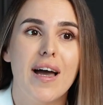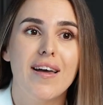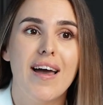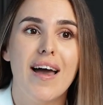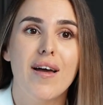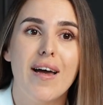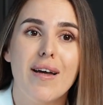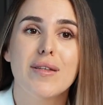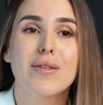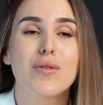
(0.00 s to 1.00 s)
Exactly.
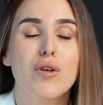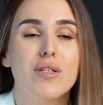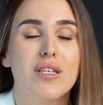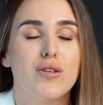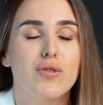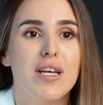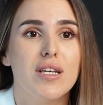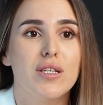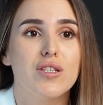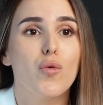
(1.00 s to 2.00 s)
You need to find
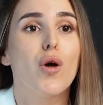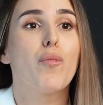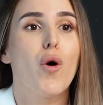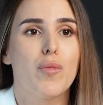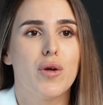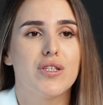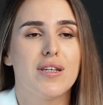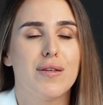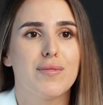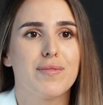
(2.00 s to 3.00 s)
at least one more person.